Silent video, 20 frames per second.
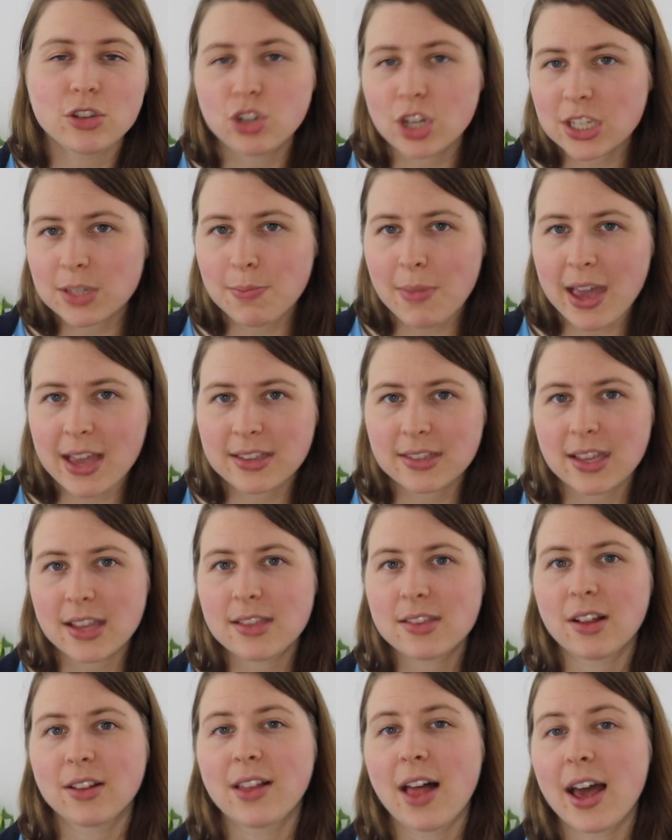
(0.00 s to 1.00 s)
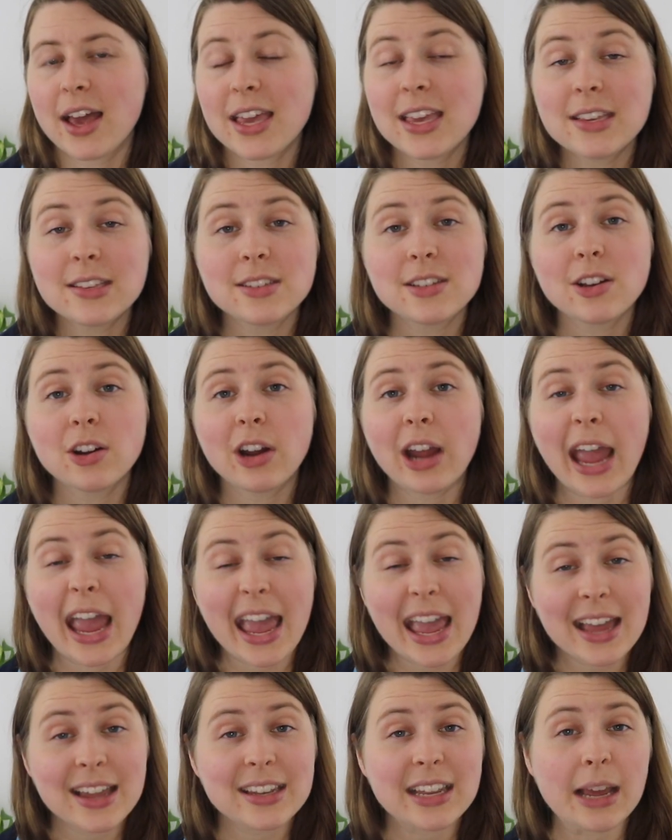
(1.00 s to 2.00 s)
just makes things a lot easier,
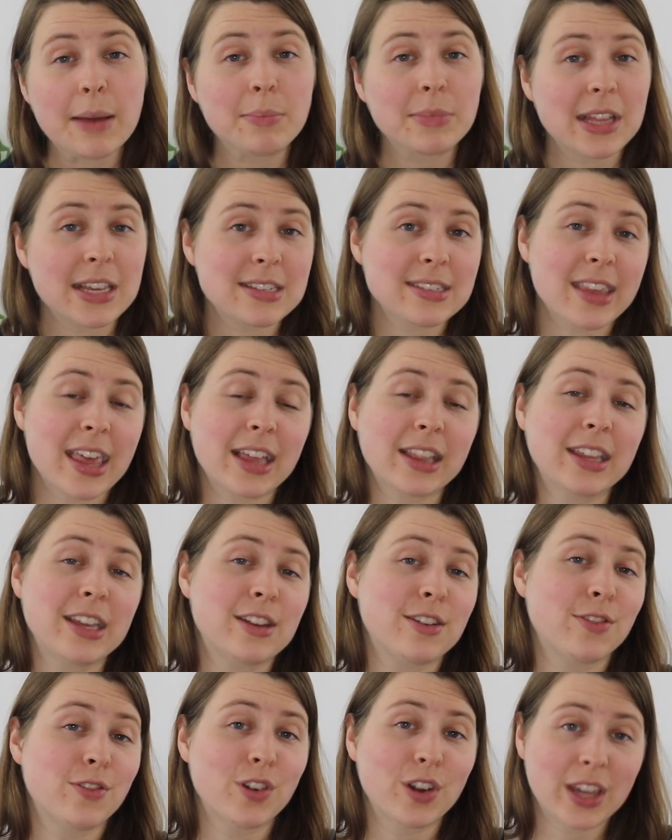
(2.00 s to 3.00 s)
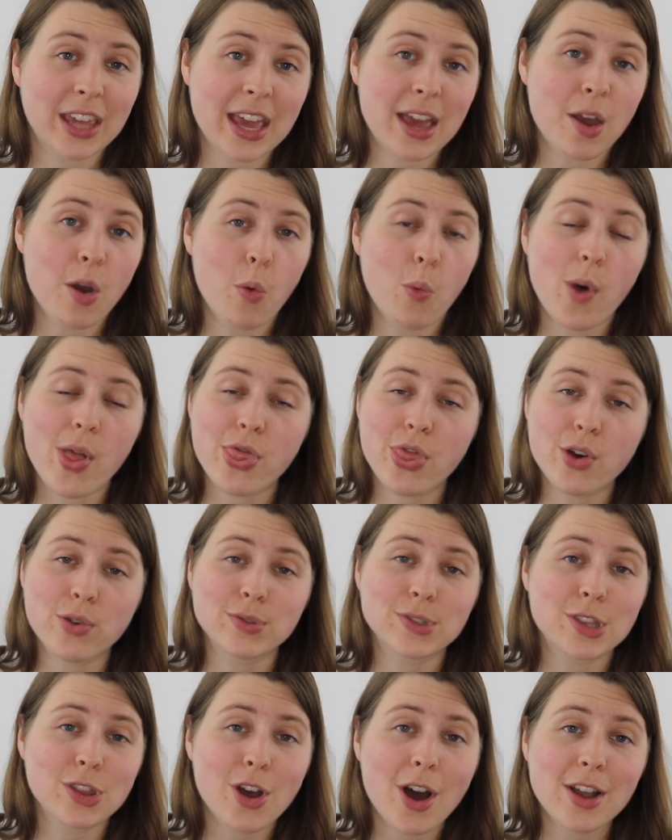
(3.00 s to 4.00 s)
and I'm less likely to forget what
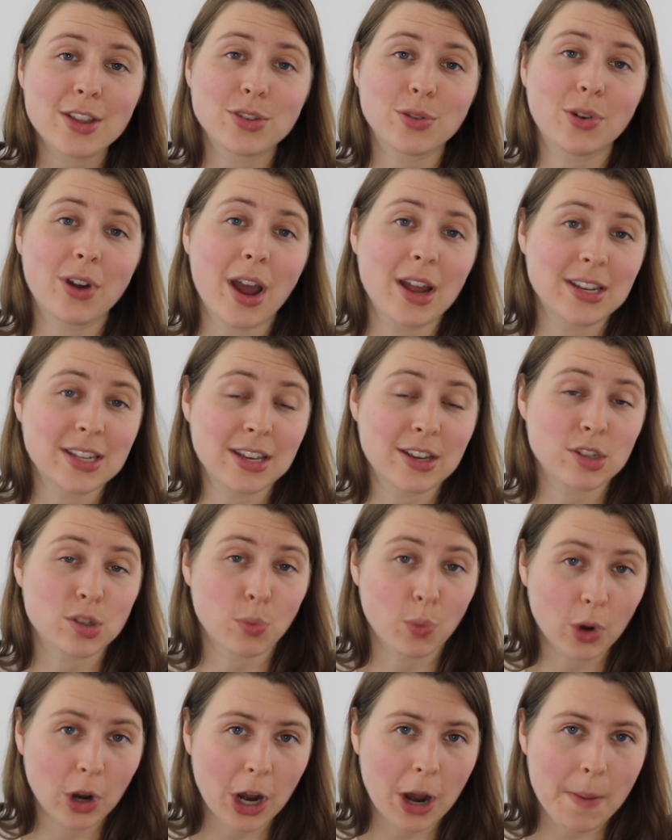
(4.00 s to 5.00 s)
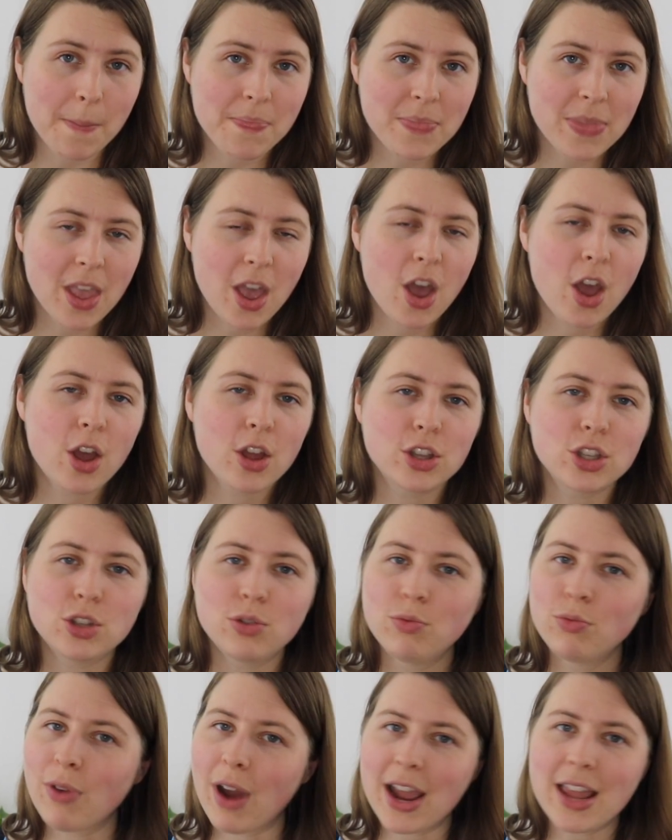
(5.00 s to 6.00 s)
those thoughts or ideas were.
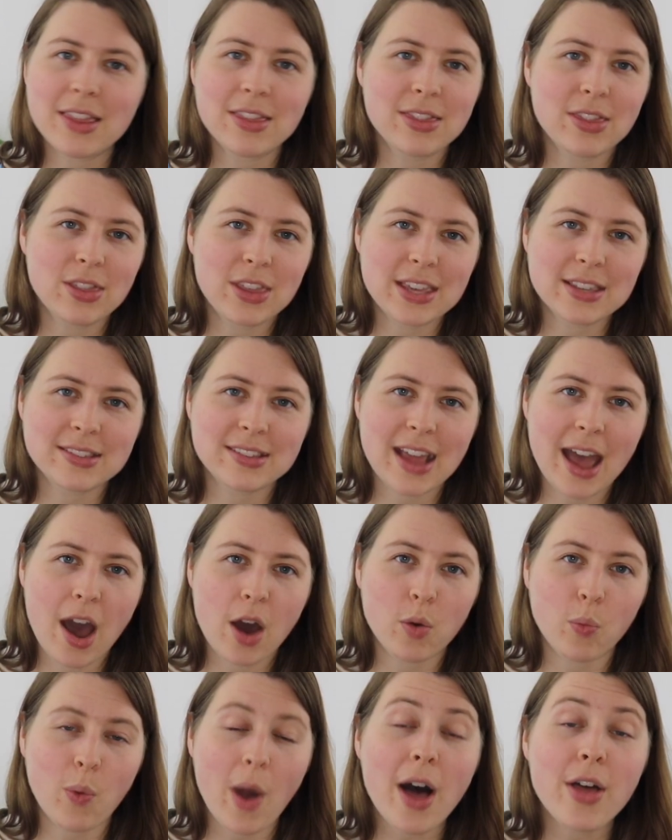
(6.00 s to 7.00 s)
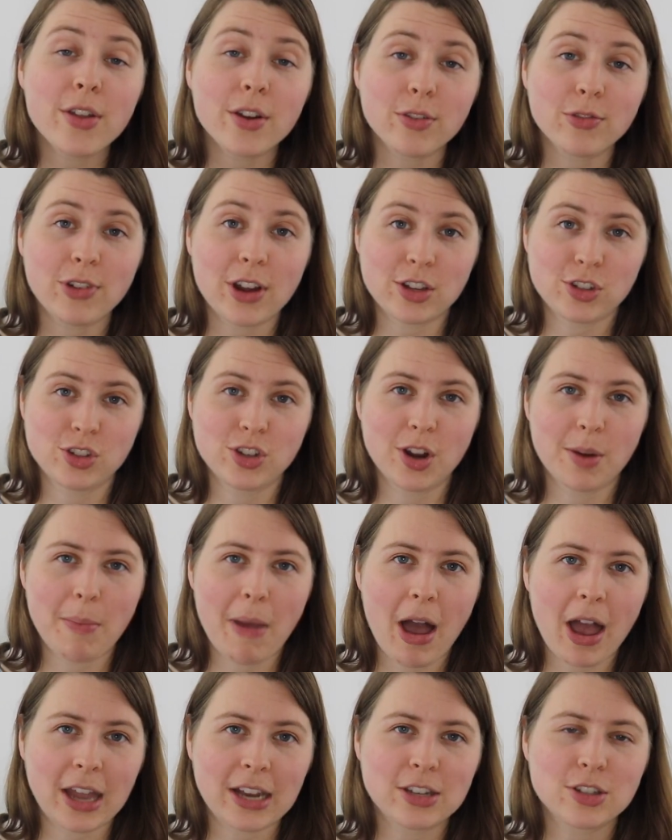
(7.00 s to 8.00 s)
Write these down while they're fresh in your
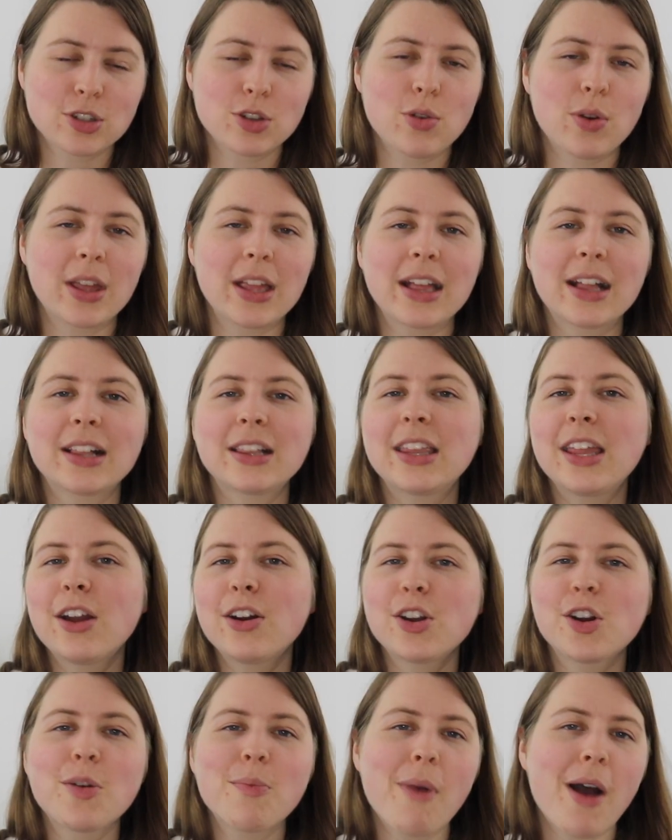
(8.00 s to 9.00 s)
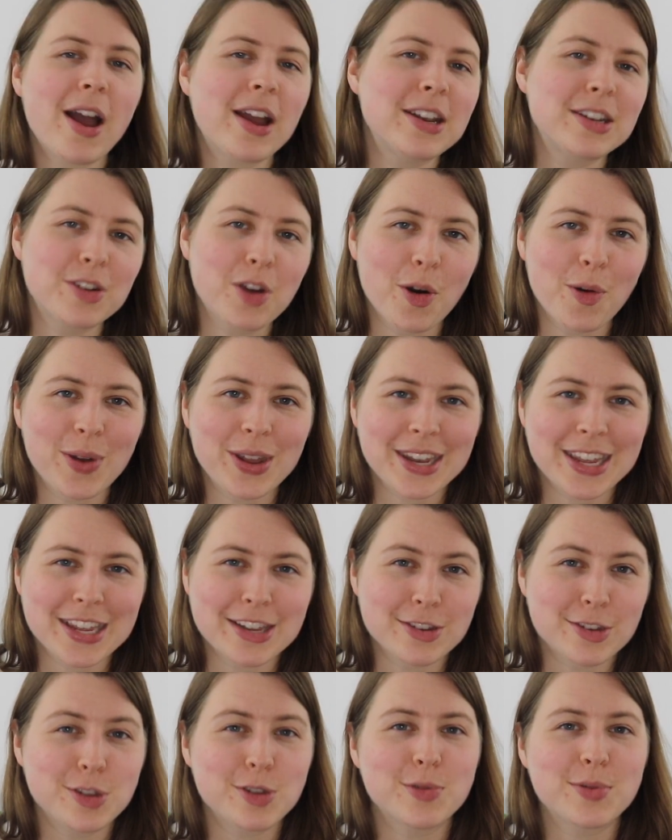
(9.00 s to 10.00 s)
mind so you can clear your mind going
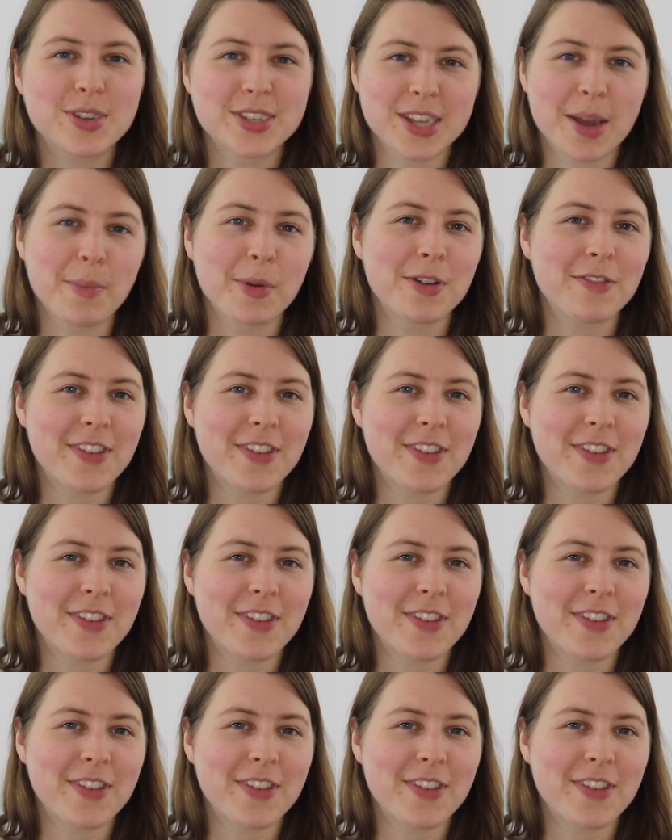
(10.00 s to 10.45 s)
into summer